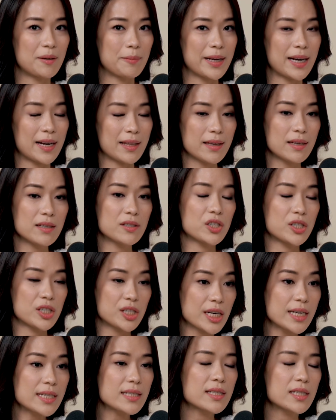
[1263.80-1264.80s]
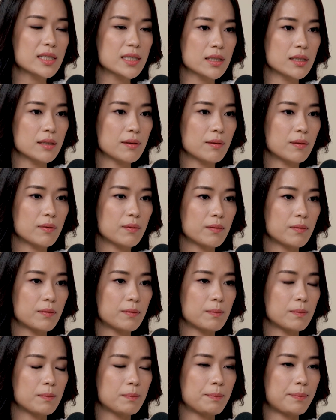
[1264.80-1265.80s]
And I think just
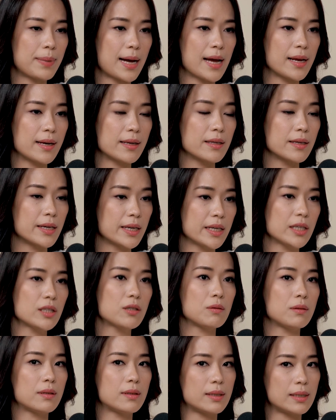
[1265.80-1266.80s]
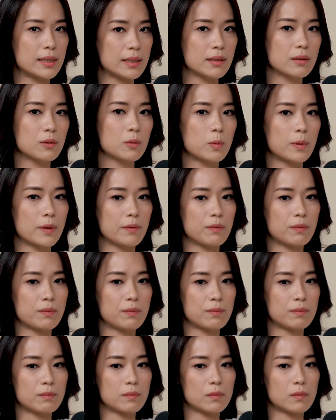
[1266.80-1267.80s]
by learning to deal with
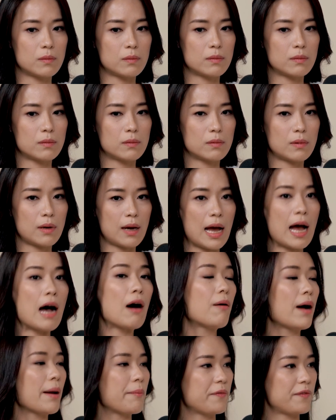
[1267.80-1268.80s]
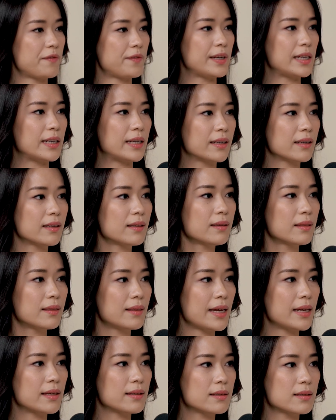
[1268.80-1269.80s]
how I'm
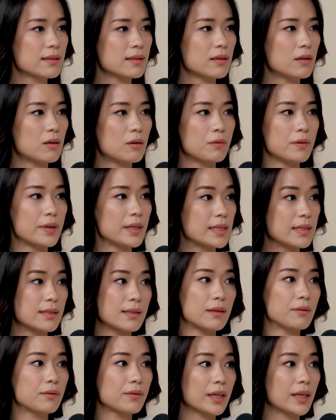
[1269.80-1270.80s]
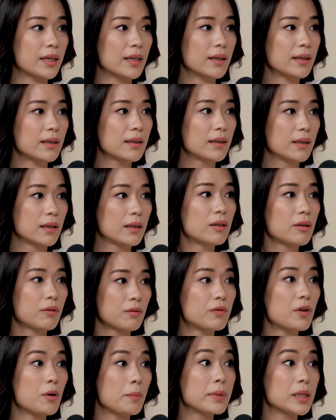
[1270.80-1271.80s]
feeling, that's already self-care
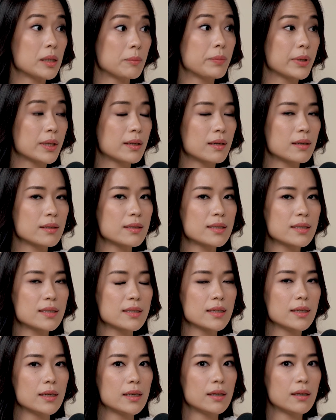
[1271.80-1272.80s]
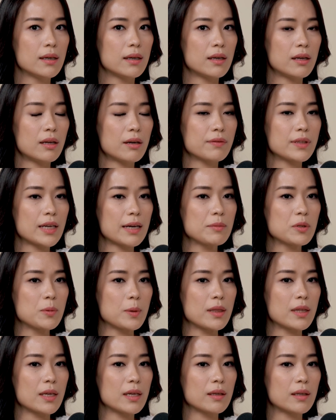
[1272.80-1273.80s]
for me. Because a lot of
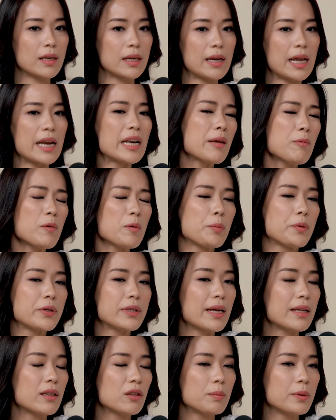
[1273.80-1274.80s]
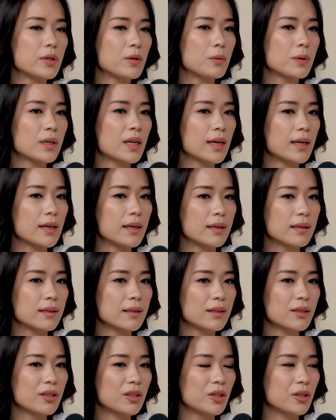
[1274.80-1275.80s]
times we think that, and then we pretend to be
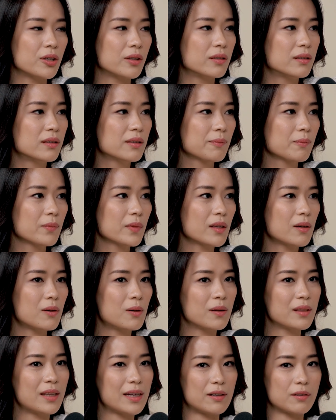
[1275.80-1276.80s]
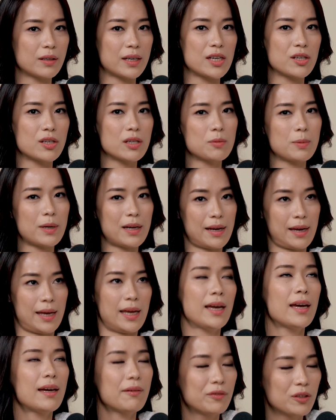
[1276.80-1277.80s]
okay, or there are occasions where I
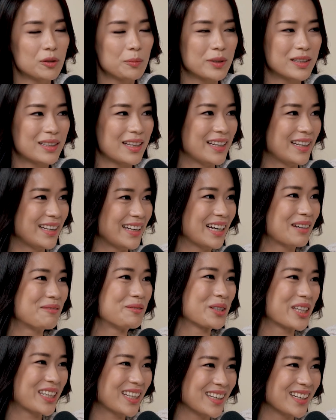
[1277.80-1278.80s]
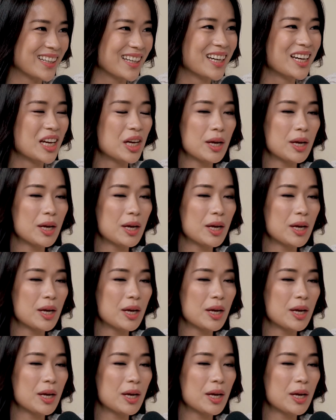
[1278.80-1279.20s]
have to pretend that I'm okay.